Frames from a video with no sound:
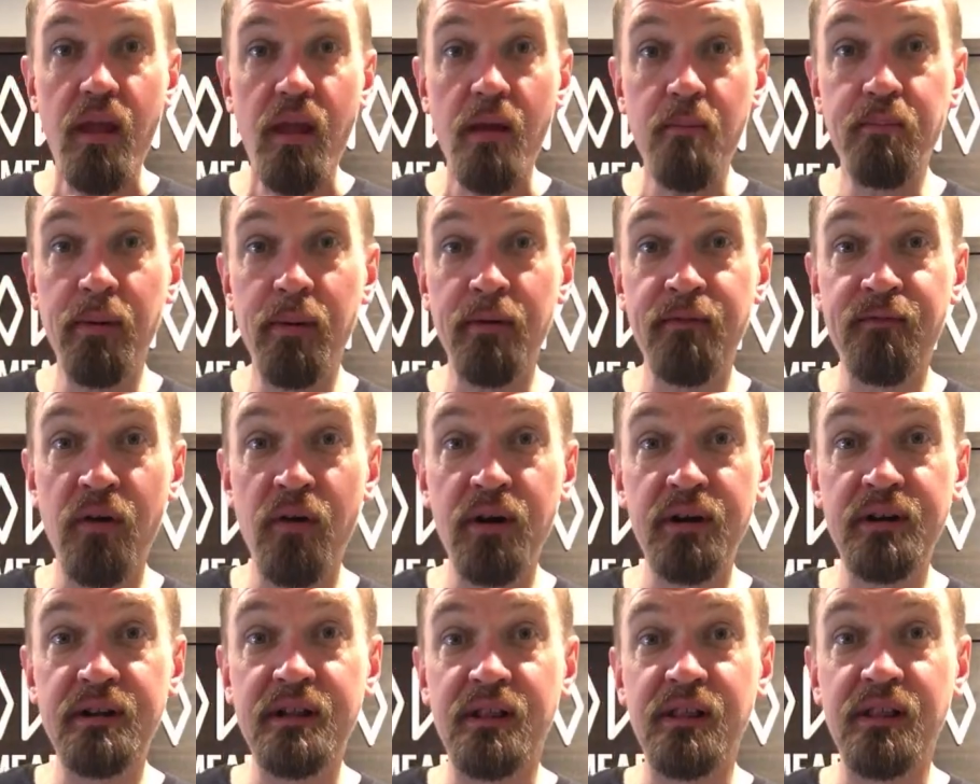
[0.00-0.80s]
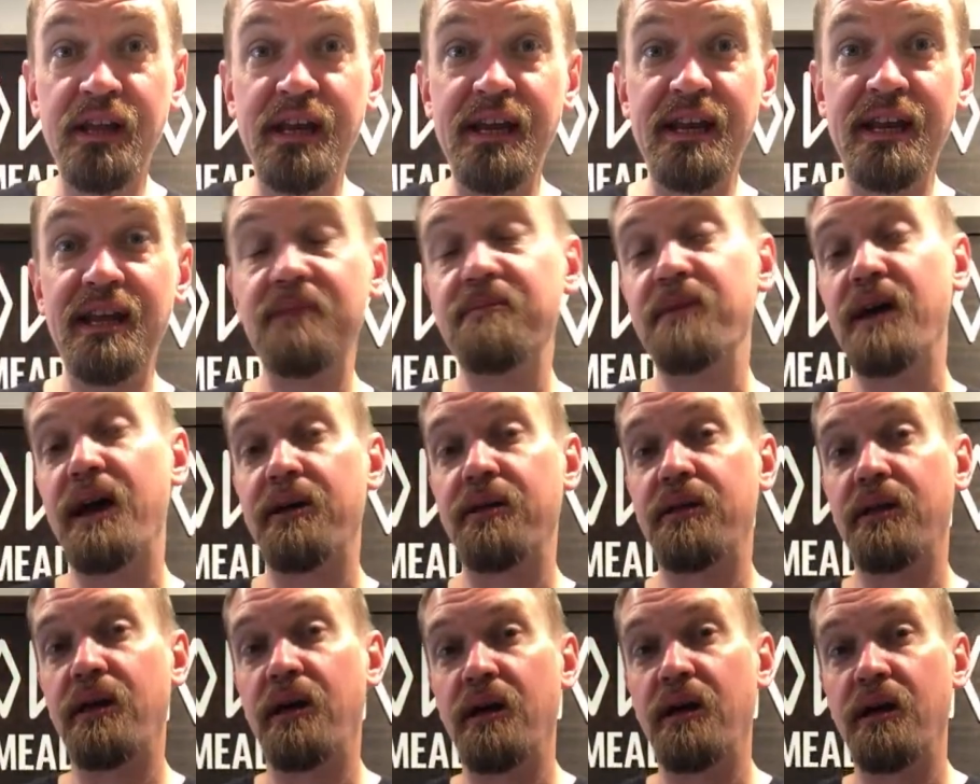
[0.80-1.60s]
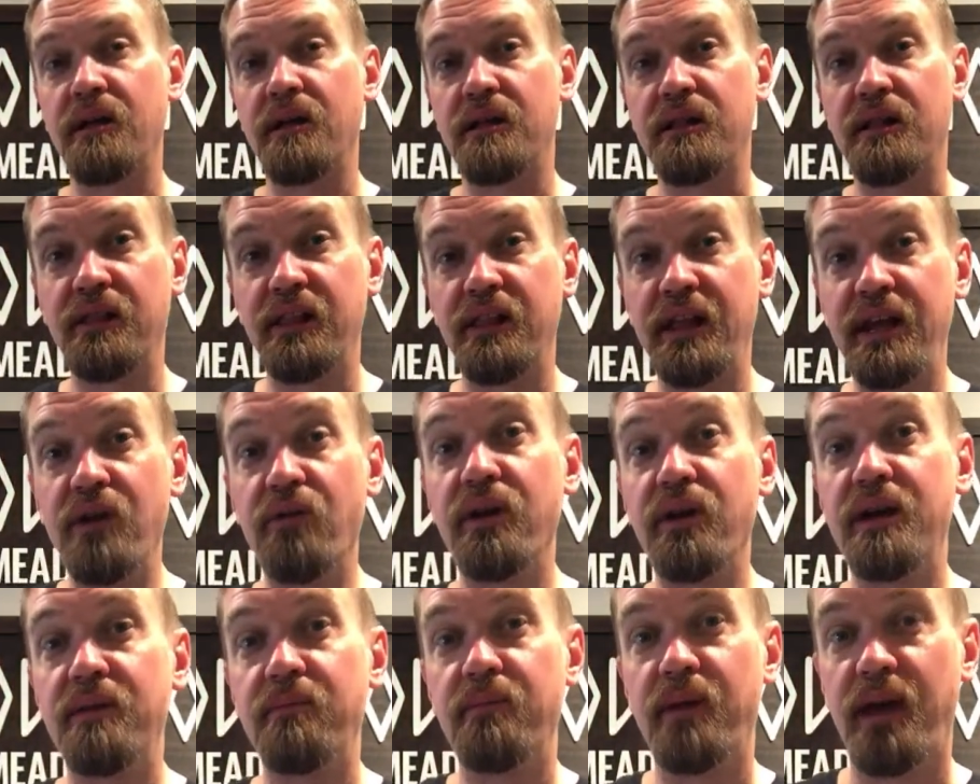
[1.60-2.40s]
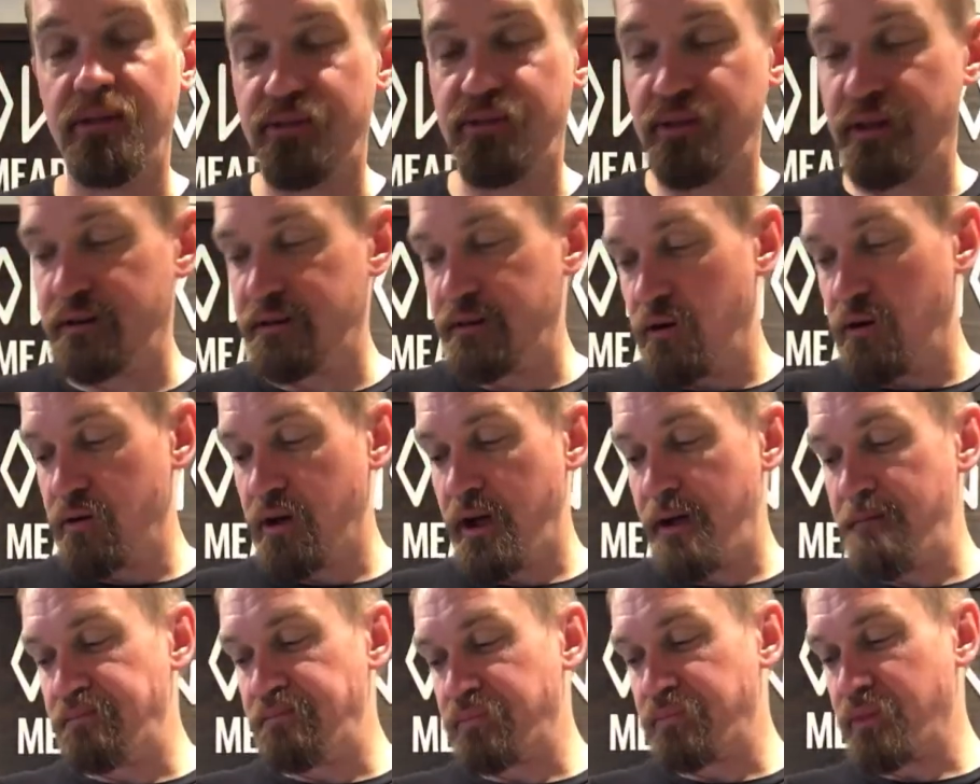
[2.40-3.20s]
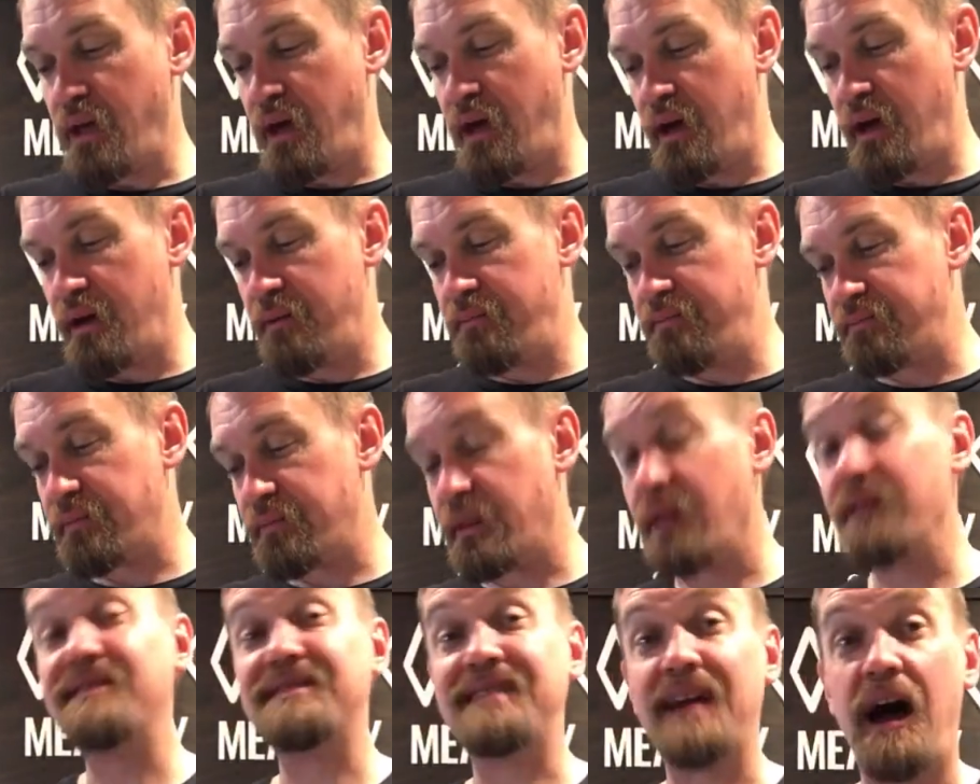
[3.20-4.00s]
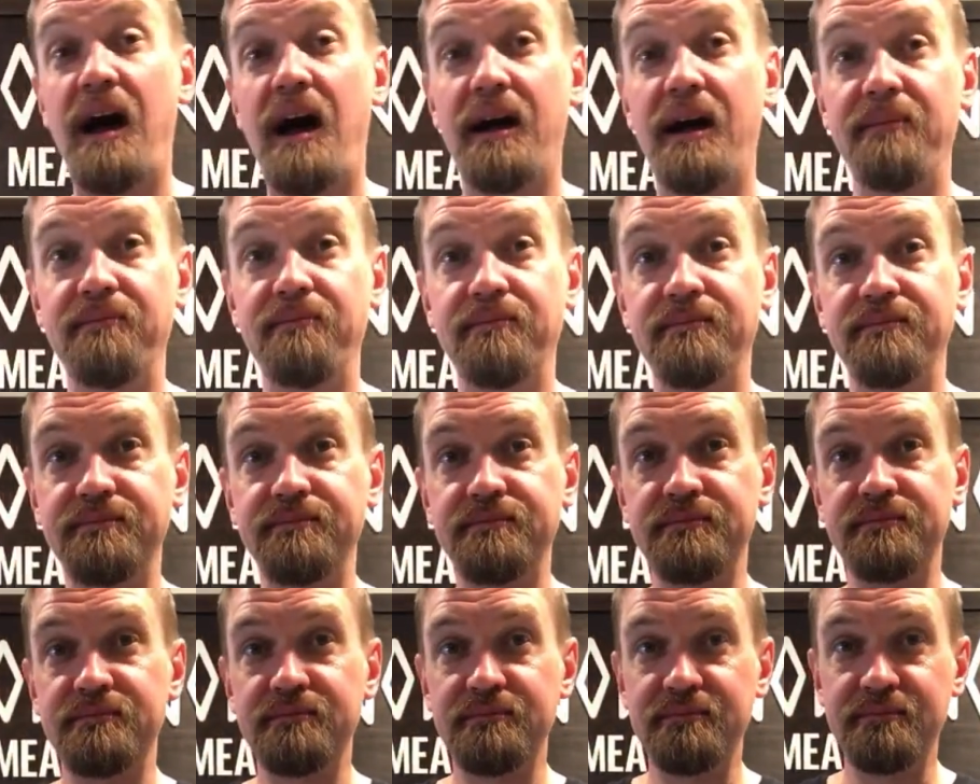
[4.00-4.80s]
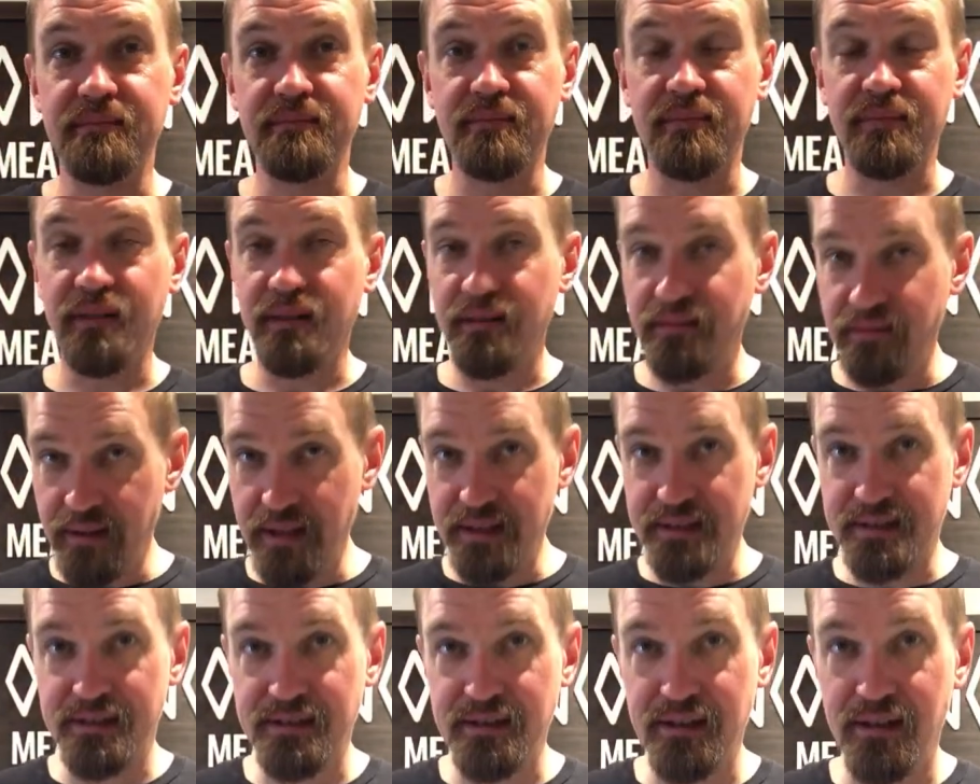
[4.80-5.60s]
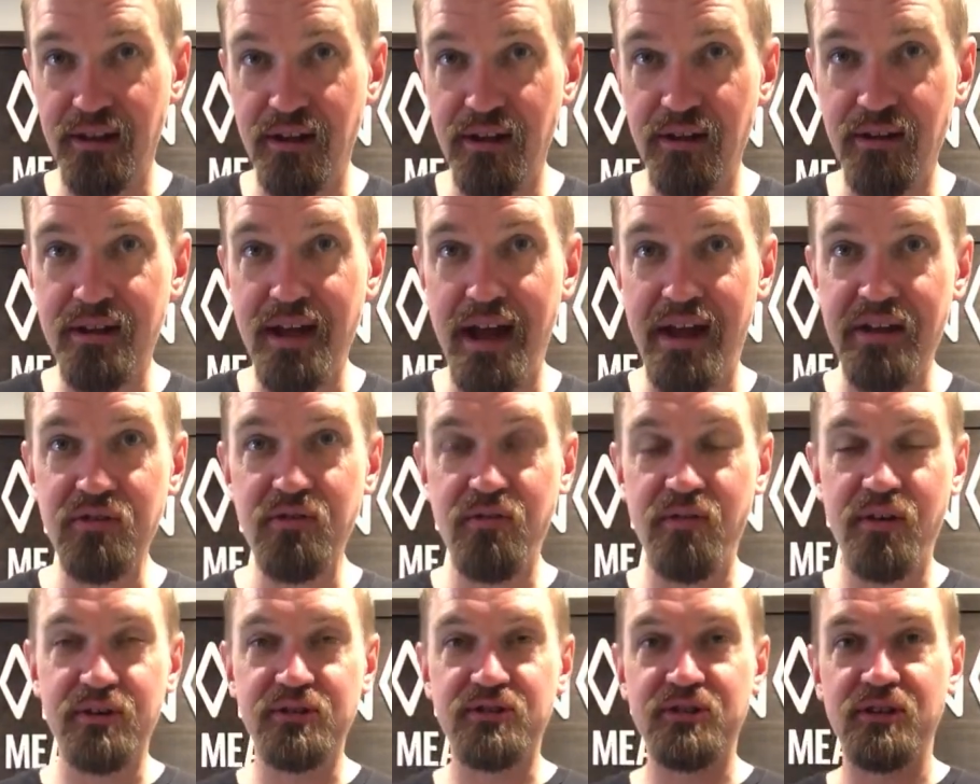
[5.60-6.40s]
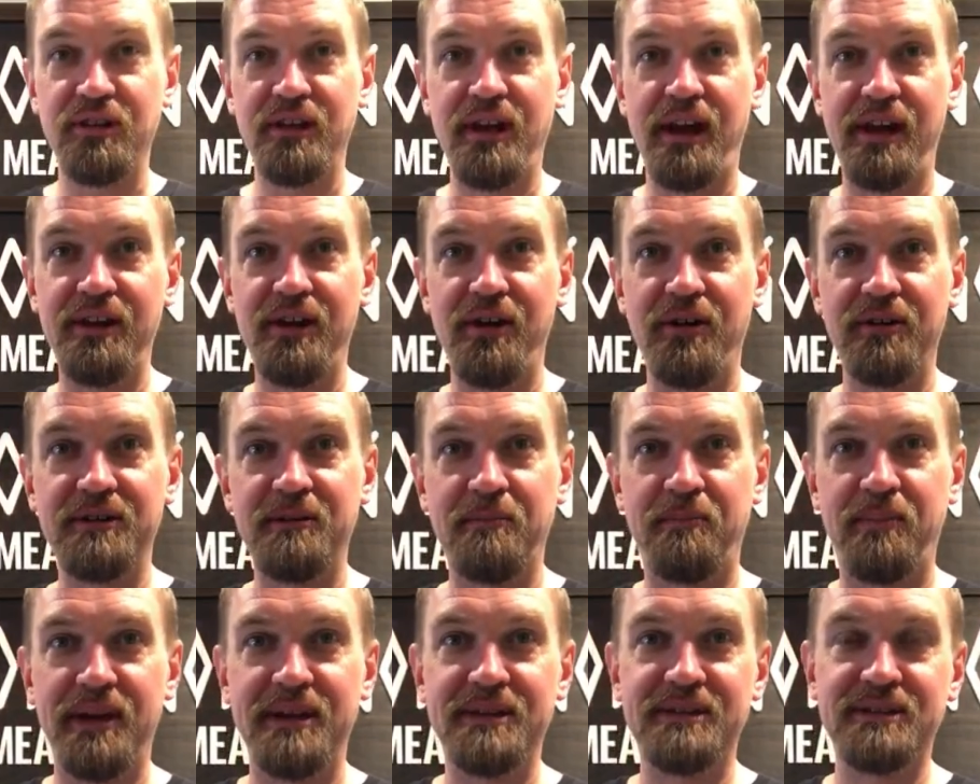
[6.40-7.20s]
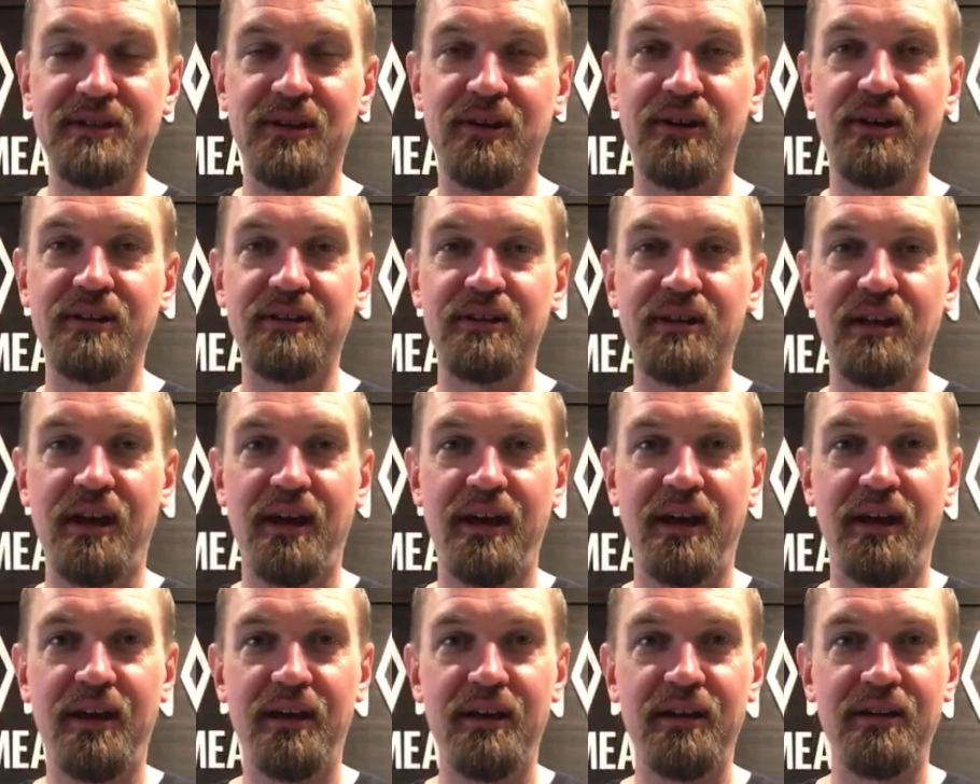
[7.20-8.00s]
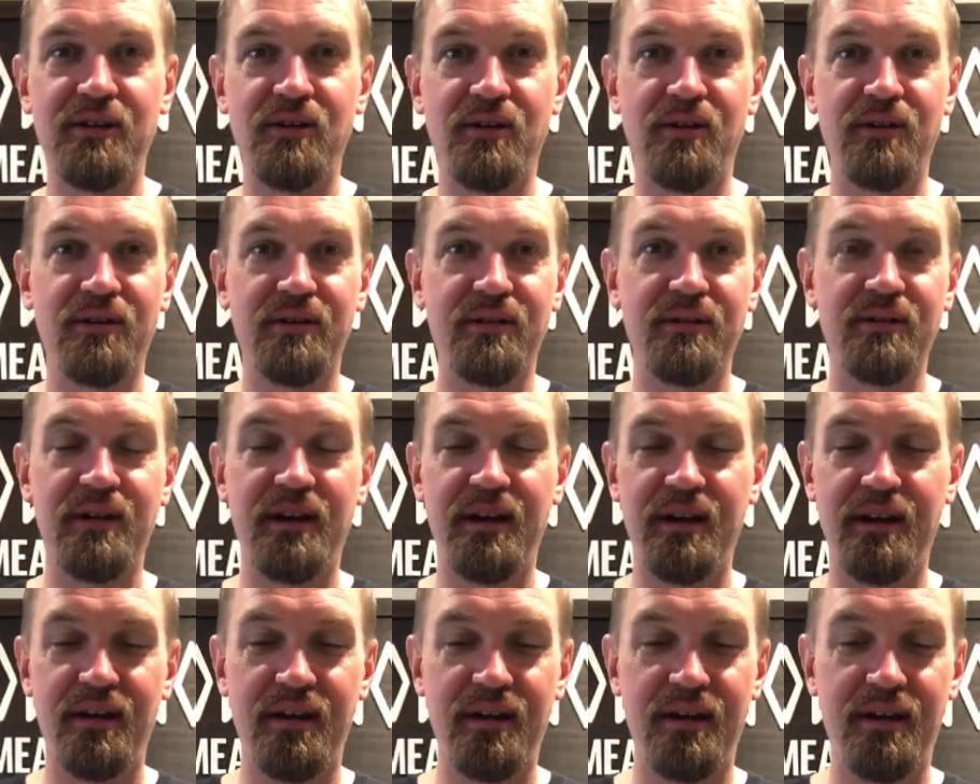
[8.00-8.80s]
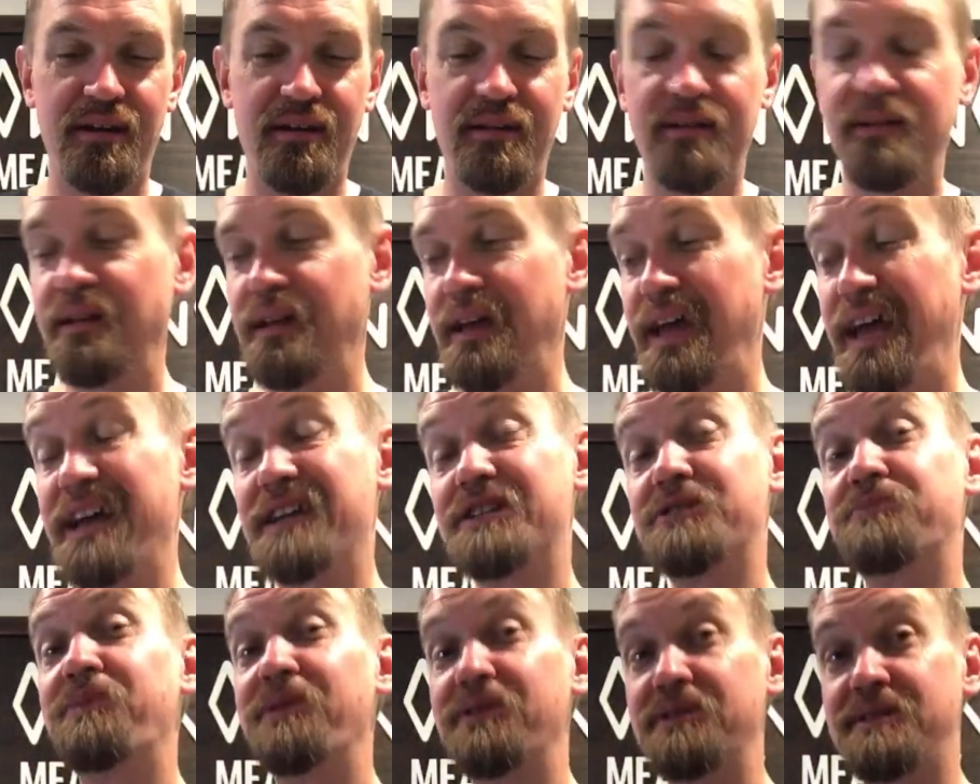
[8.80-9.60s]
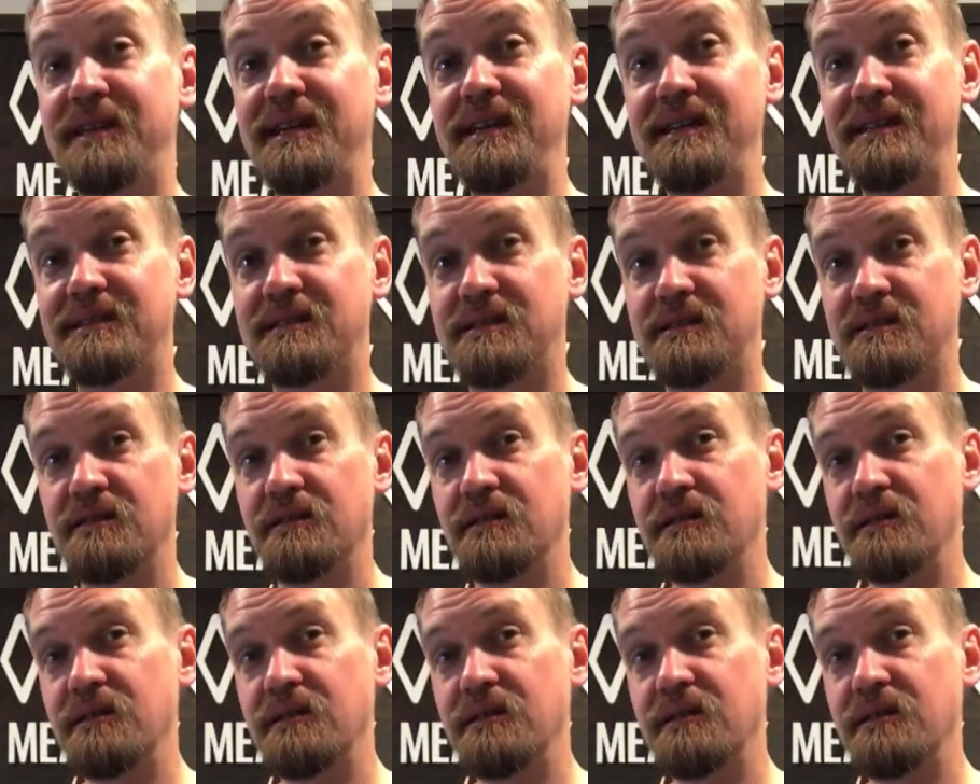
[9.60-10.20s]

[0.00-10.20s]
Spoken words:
Preferred clearing method. Okay. Time. This is a little controversial, I know. It depends on your expertise